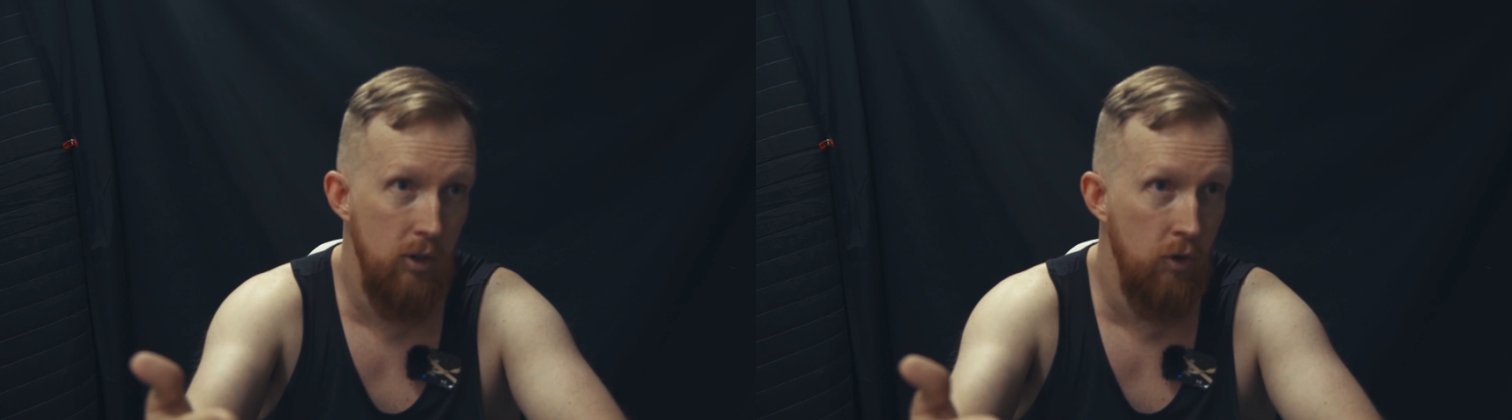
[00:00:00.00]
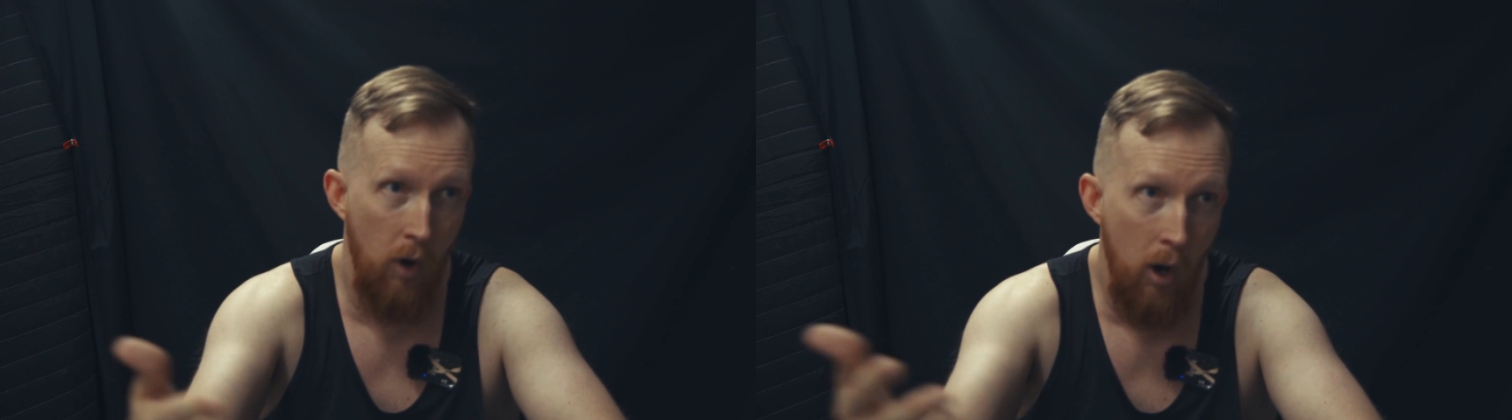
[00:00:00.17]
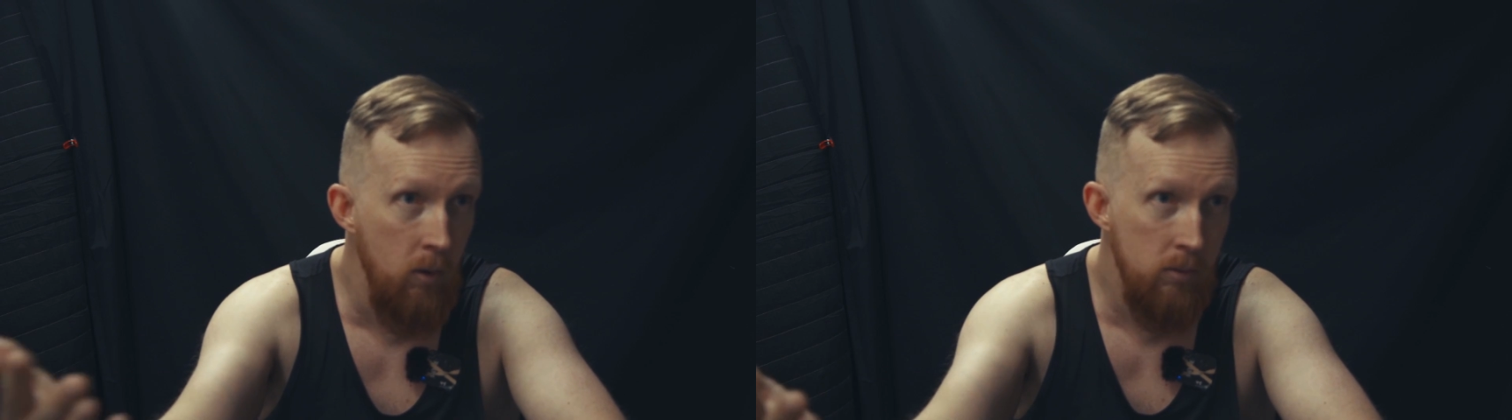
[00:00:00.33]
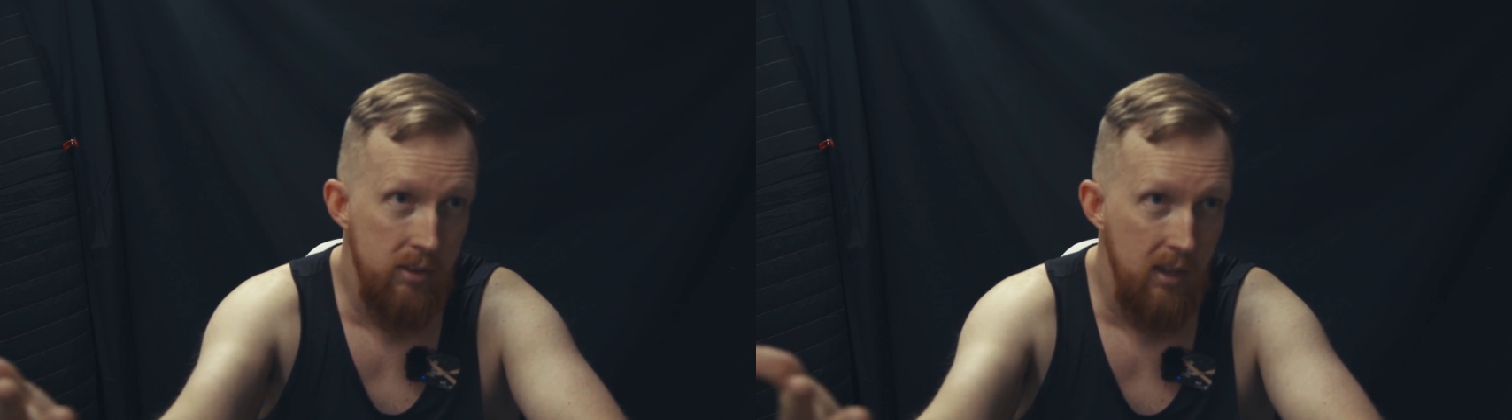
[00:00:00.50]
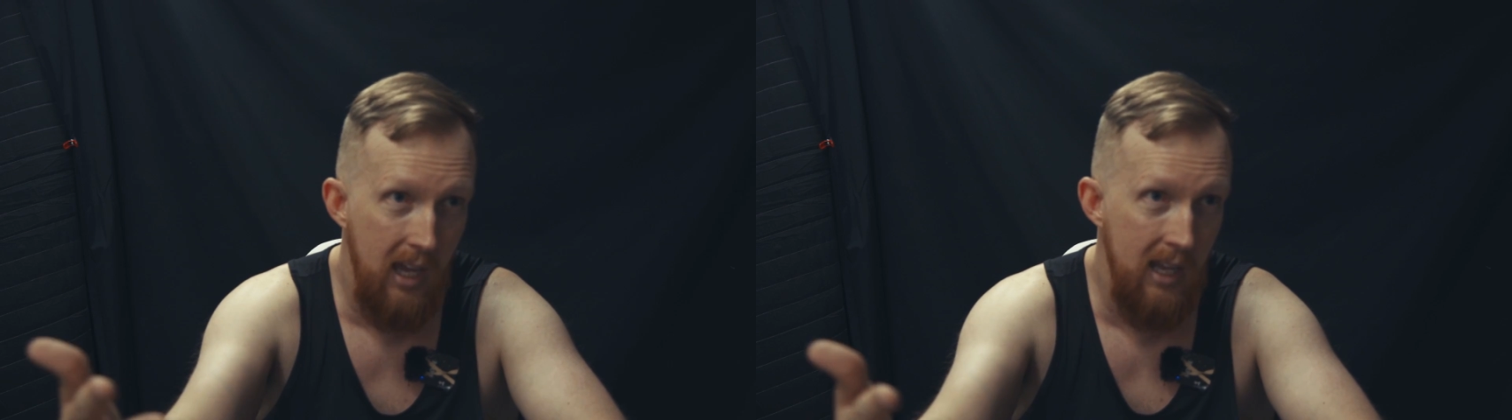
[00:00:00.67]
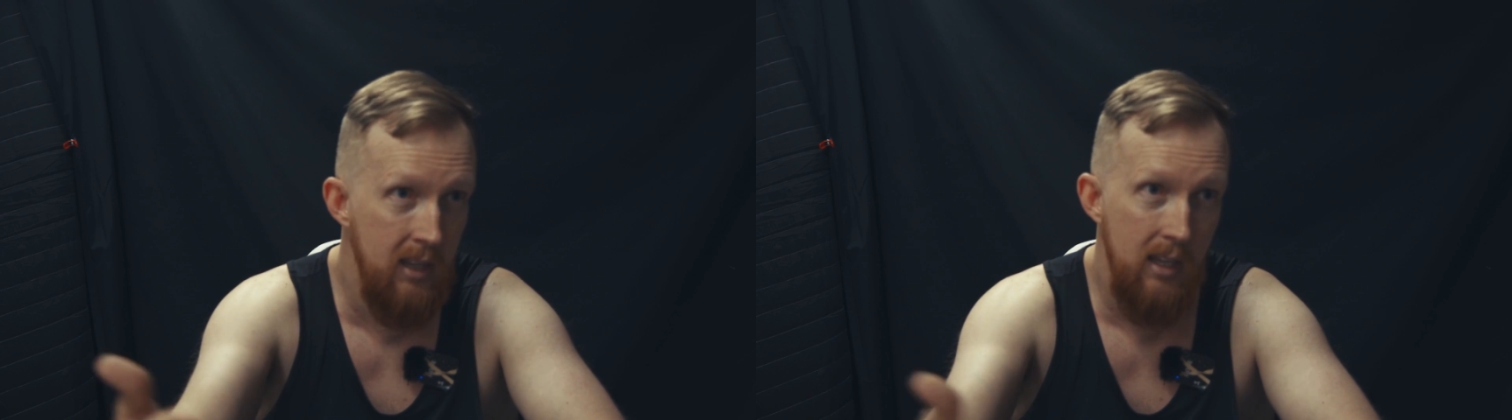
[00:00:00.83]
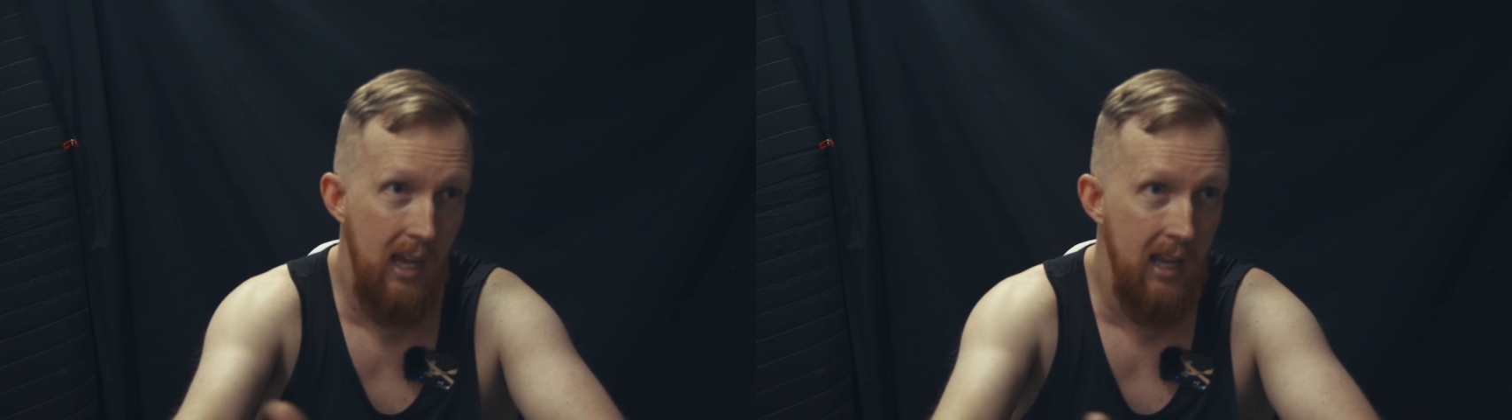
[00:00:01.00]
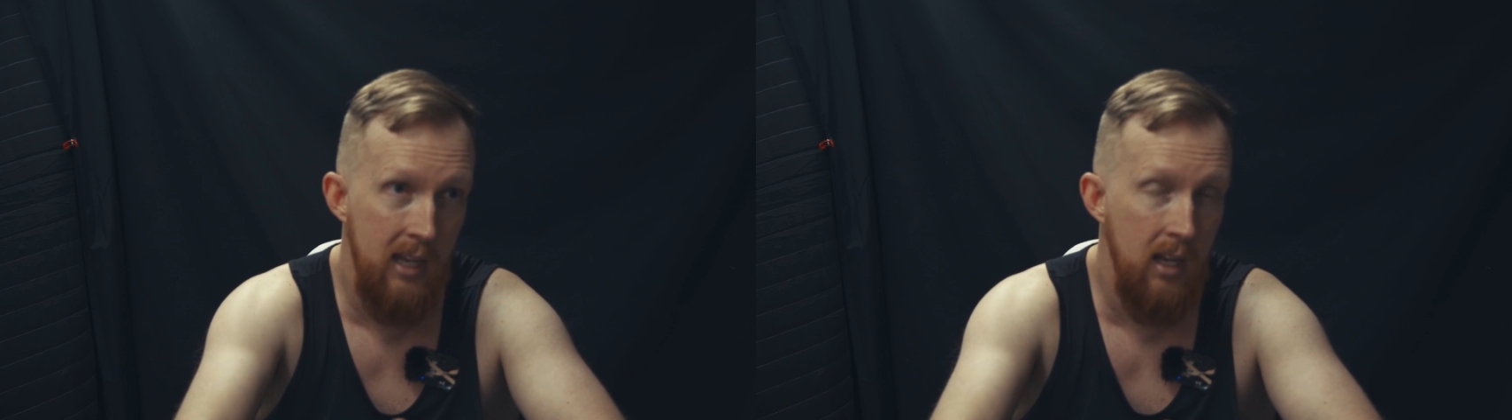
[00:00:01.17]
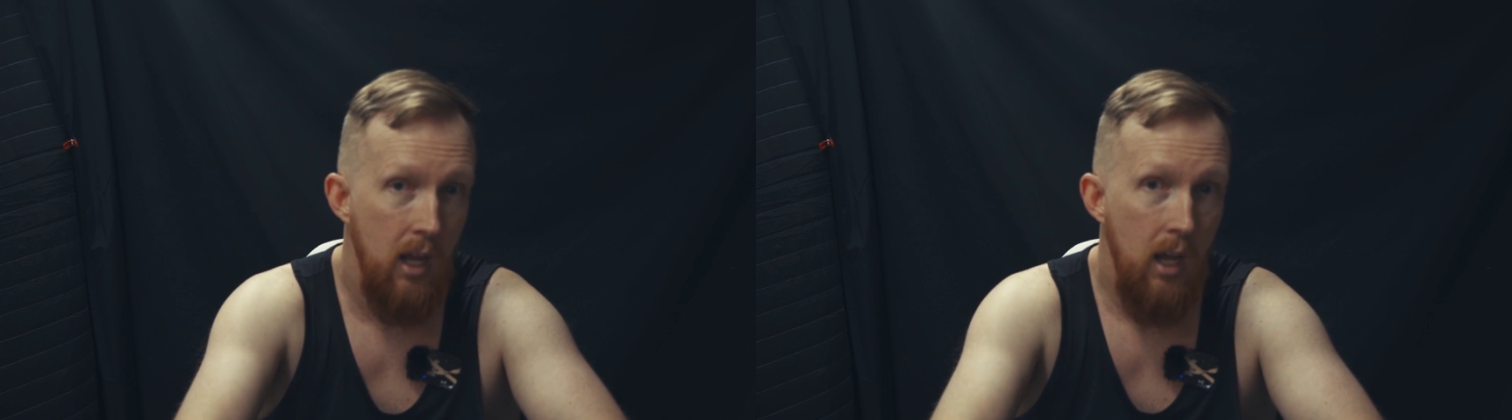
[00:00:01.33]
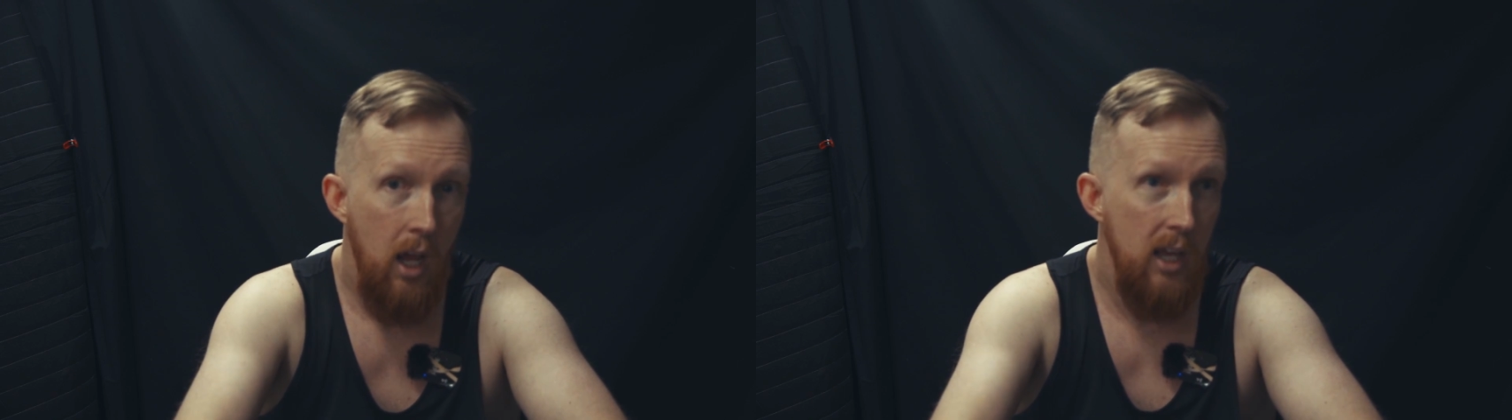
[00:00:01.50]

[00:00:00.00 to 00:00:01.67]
growth in